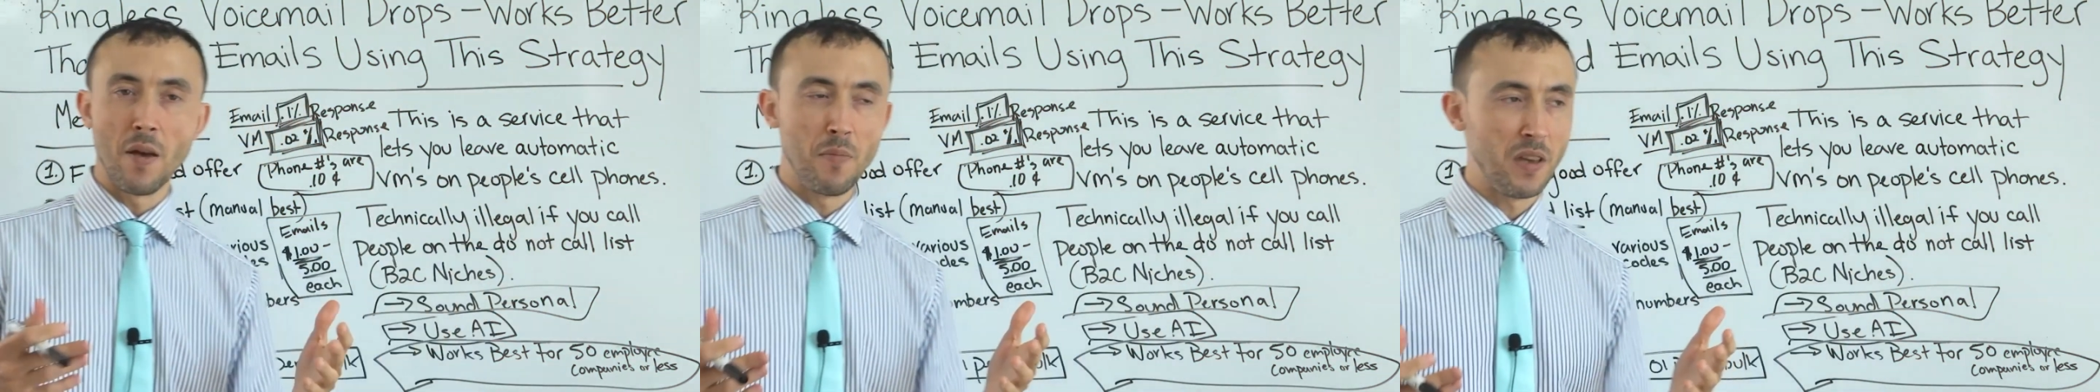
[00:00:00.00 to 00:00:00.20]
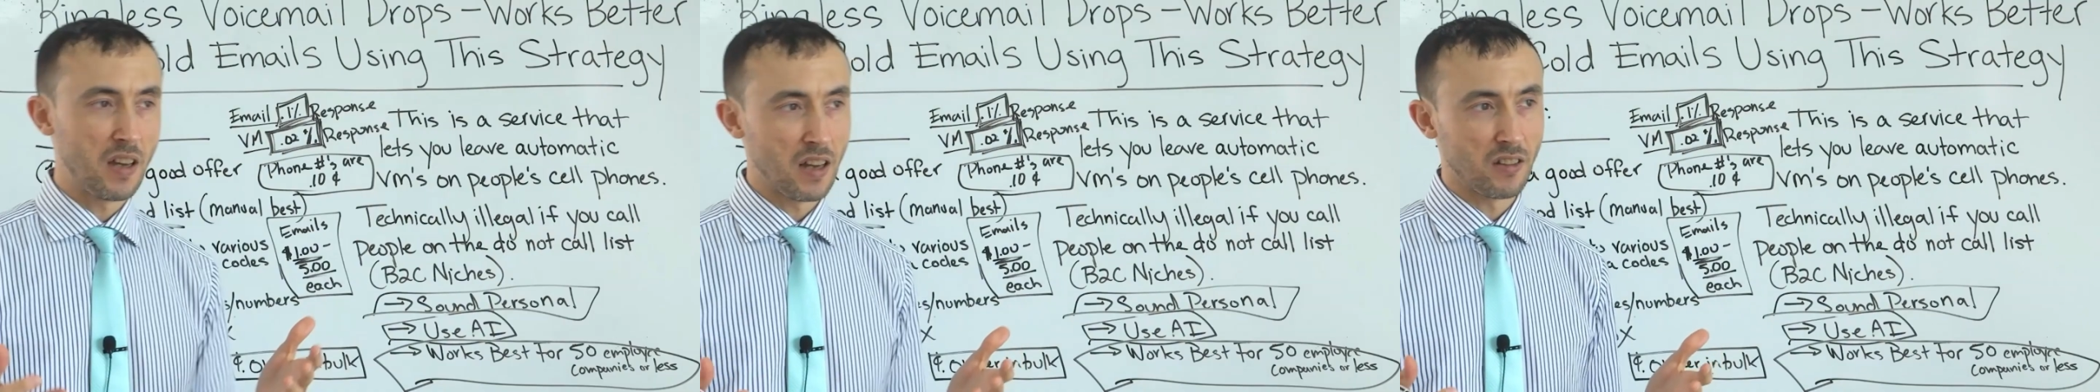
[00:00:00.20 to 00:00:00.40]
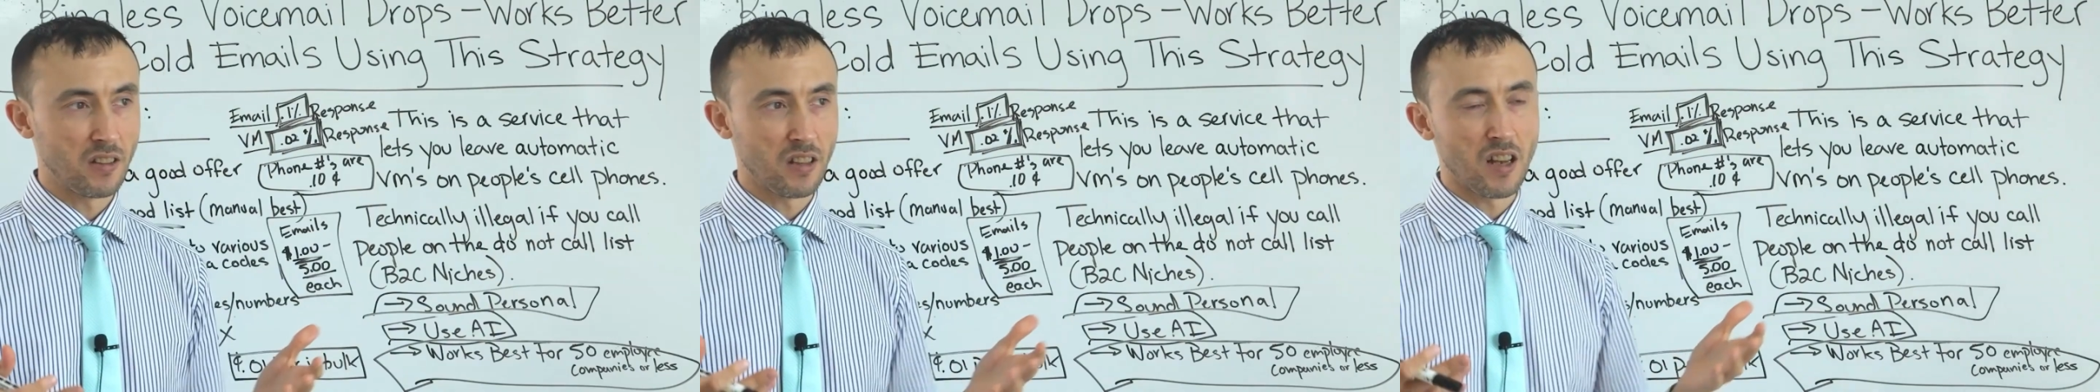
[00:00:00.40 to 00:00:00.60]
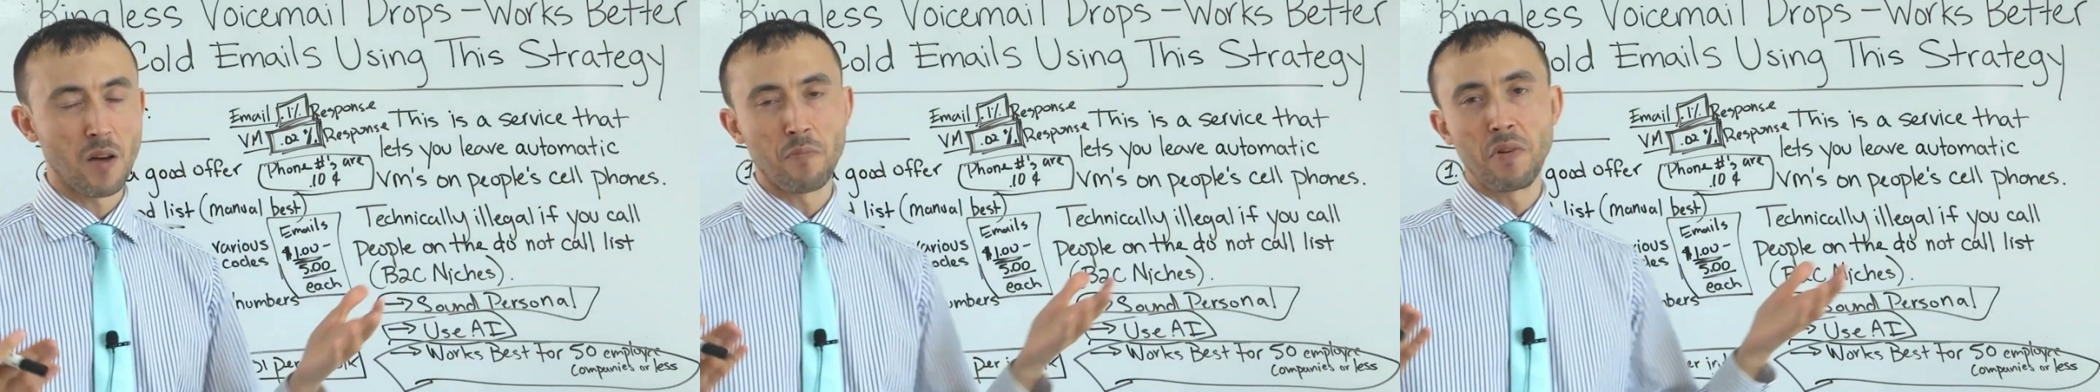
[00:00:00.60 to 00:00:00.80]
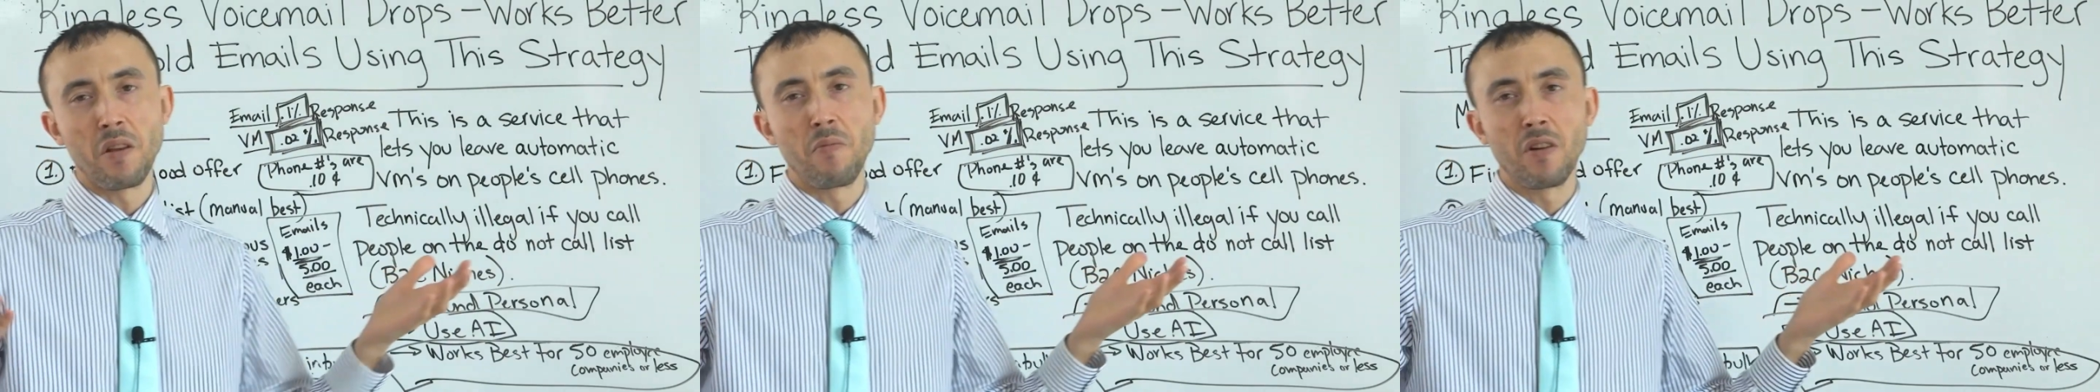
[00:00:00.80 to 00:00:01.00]
Because the
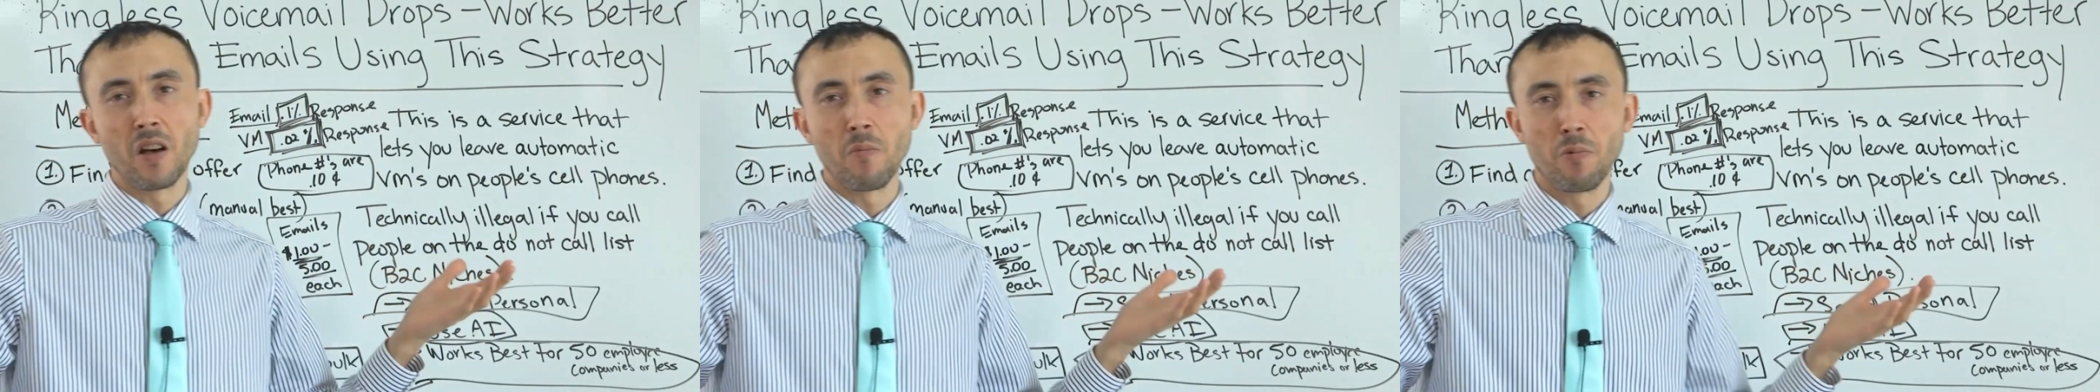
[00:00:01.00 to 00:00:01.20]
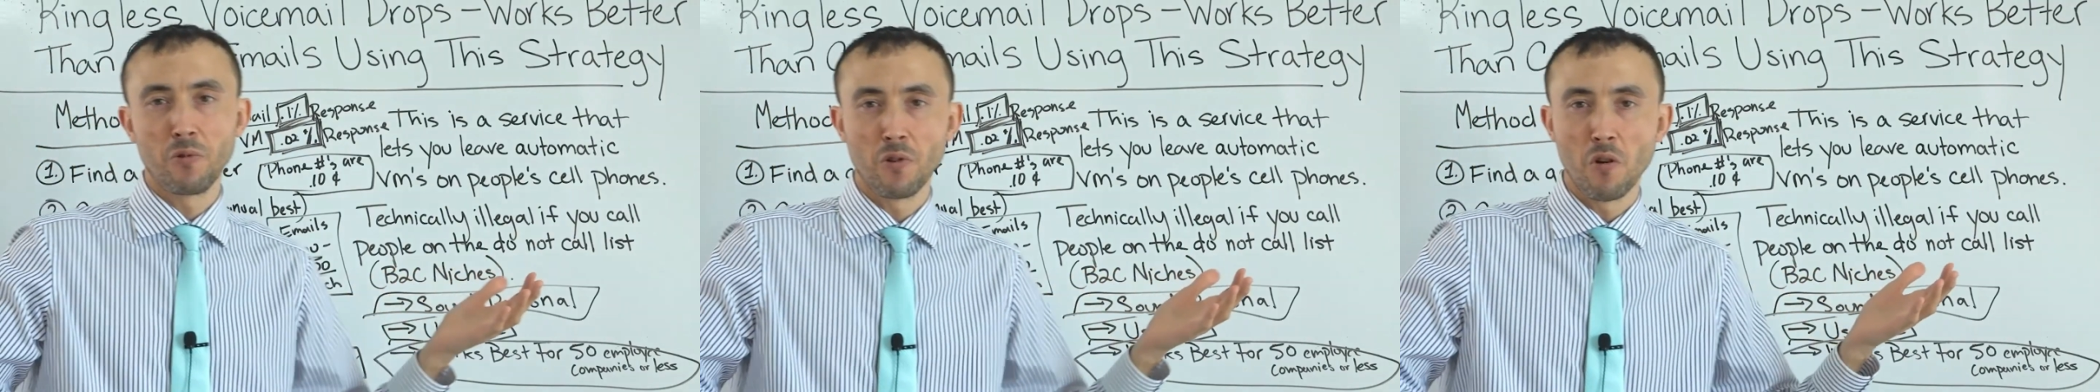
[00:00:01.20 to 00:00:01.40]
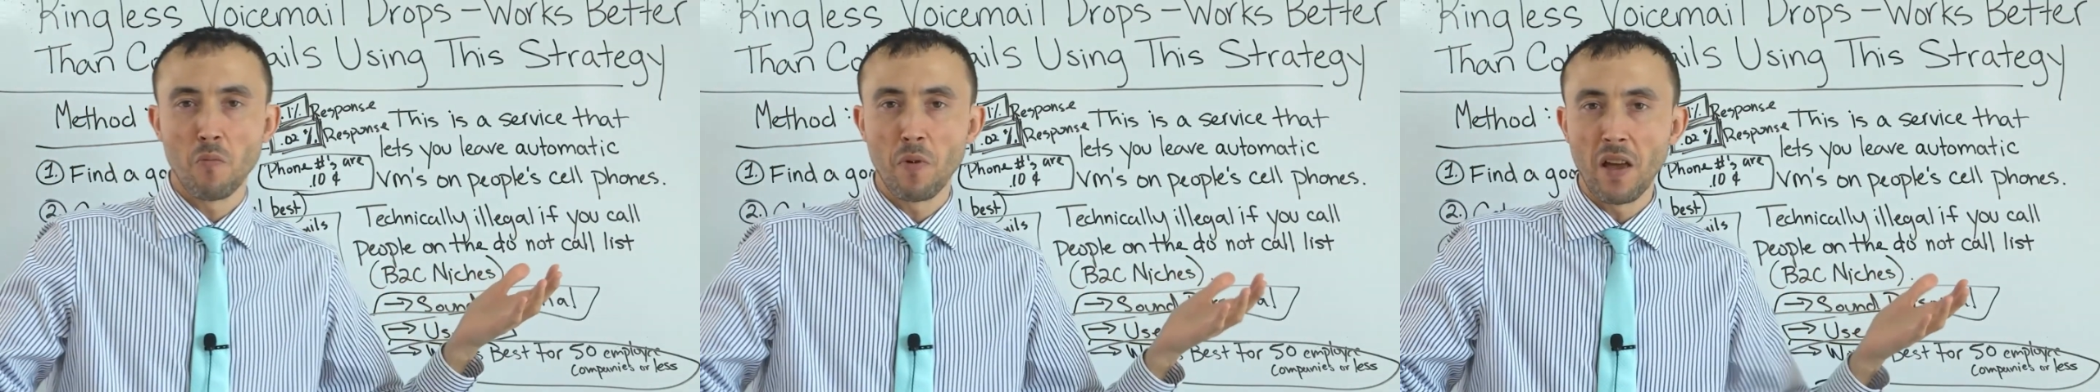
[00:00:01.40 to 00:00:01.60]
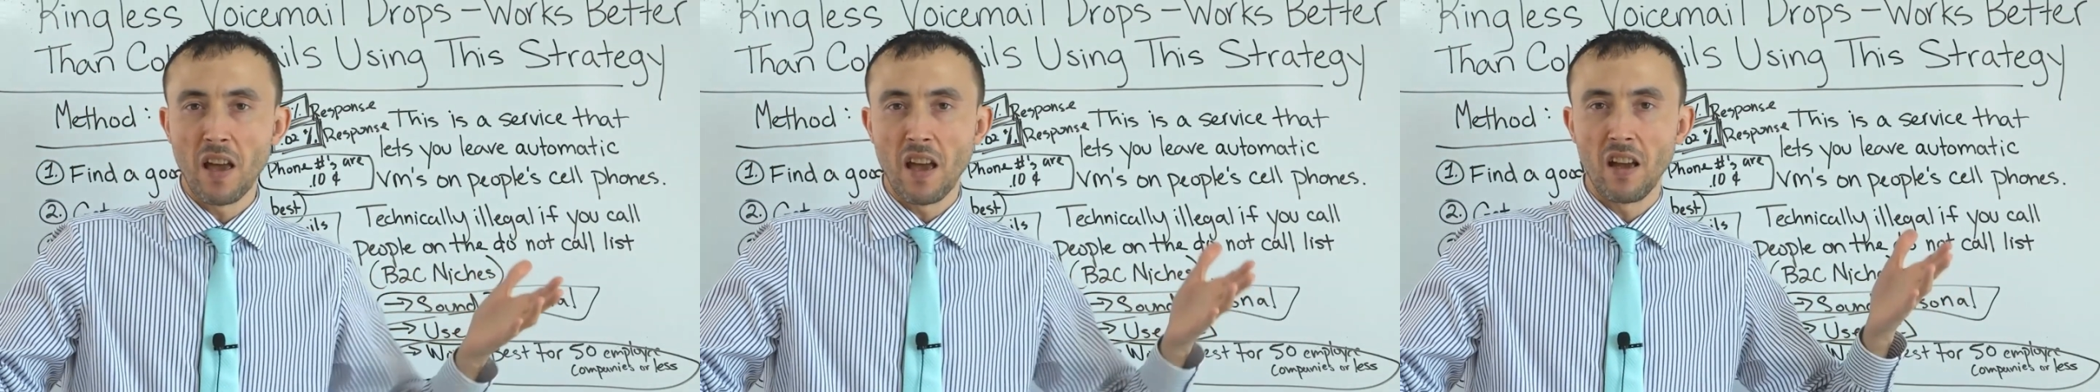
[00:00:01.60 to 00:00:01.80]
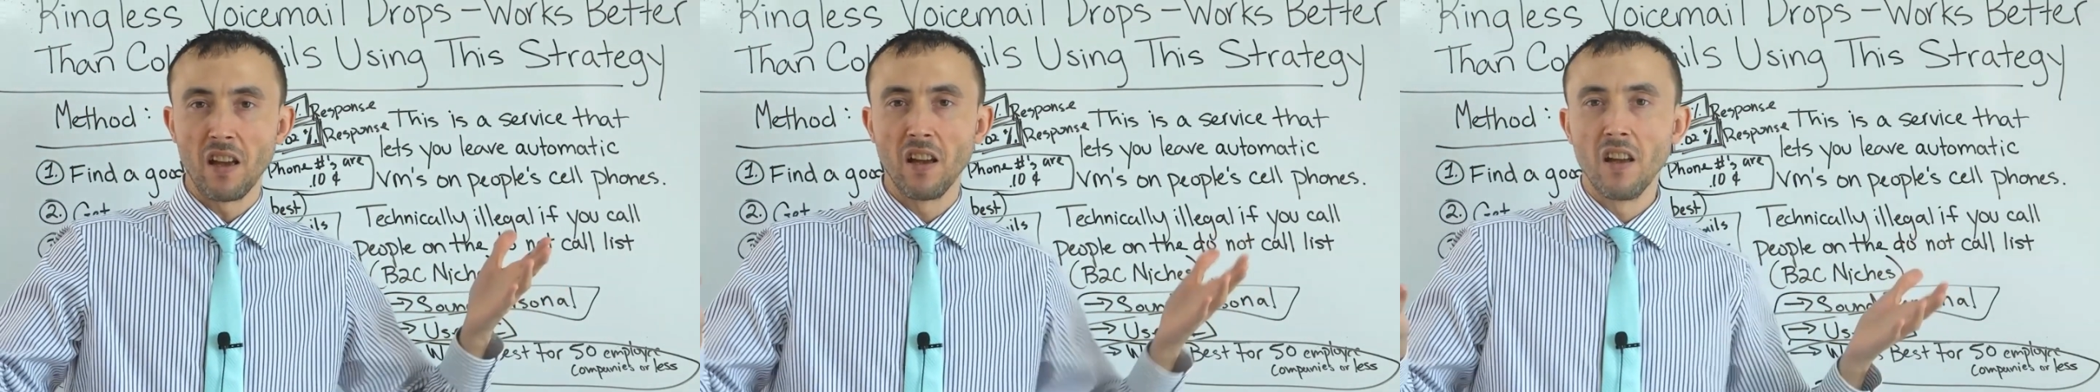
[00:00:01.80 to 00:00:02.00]
company becomes so
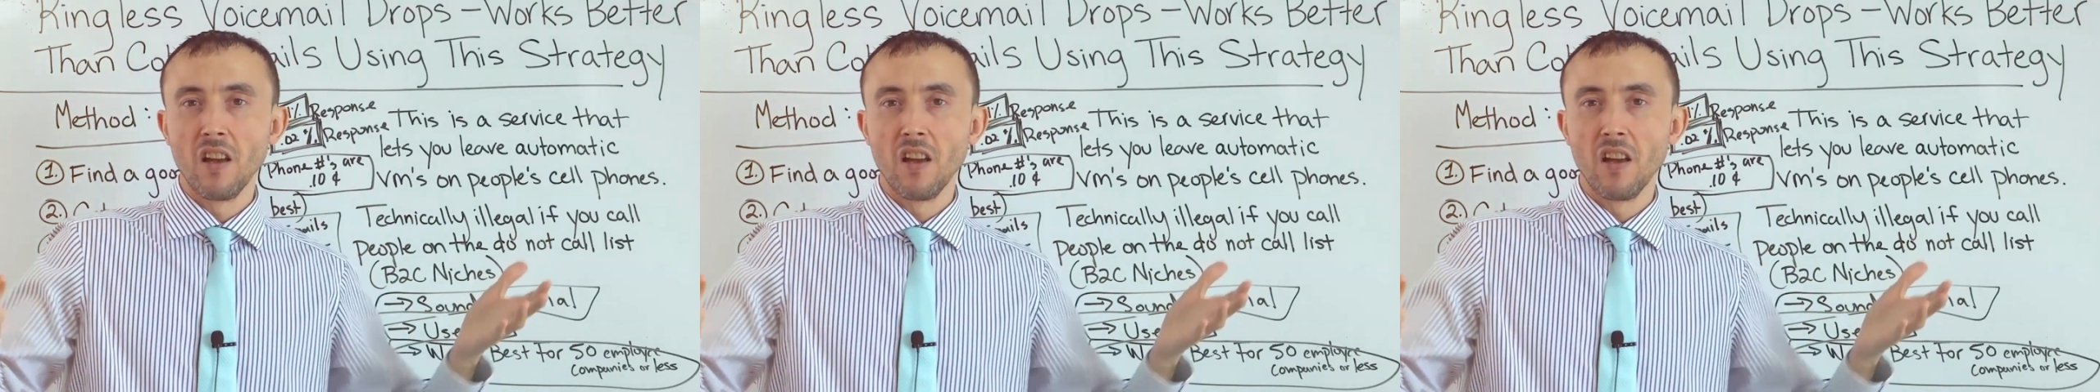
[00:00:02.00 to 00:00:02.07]
big,